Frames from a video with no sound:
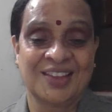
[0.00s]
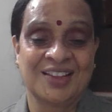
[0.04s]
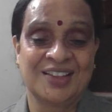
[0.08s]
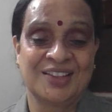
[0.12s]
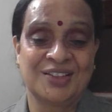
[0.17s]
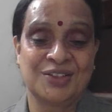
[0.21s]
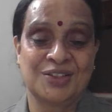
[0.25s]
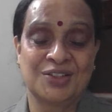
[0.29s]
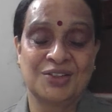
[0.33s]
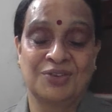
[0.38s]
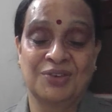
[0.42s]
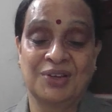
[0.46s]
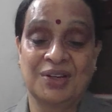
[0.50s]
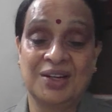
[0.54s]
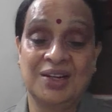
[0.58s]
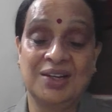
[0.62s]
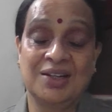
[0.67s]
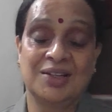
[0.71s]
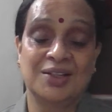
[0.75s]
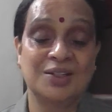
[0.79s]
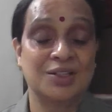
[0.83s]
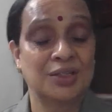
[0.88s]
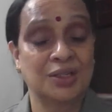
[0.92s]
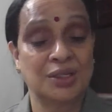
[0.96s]
So it's a very
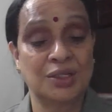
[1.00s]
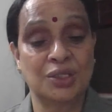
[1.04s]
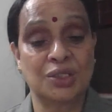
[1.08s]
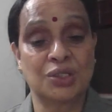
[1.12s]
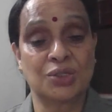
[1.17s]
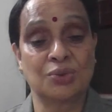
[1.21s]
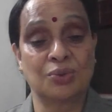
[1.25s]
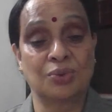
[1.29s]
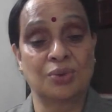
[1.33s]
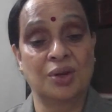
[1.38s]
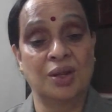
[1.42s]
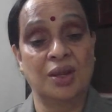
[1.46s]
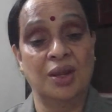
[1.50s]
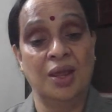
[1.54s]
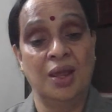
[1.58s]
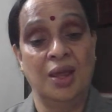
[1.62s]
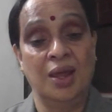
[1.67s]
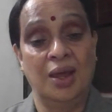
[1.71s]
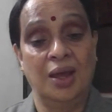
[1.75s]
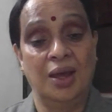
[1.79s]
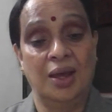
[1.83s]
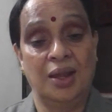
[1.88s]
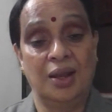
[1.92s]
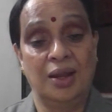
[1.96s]
touching story,
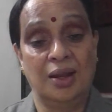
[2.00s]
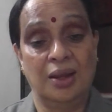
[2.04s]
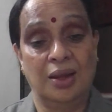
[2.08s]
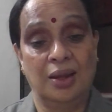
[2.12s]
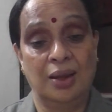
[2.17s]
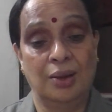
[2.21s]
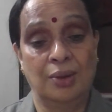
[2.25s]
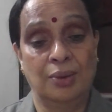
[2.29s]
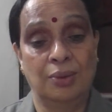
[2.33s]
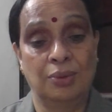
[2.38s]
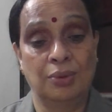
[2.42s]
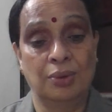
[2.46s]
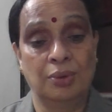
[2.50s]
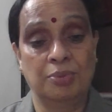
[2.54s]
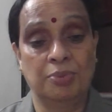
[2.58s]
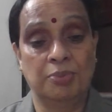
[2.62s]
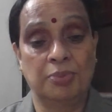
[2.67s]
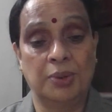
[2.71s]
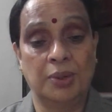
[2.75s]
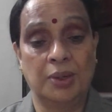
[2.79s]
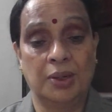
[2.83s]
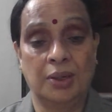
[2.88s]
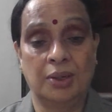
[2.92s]
and I hope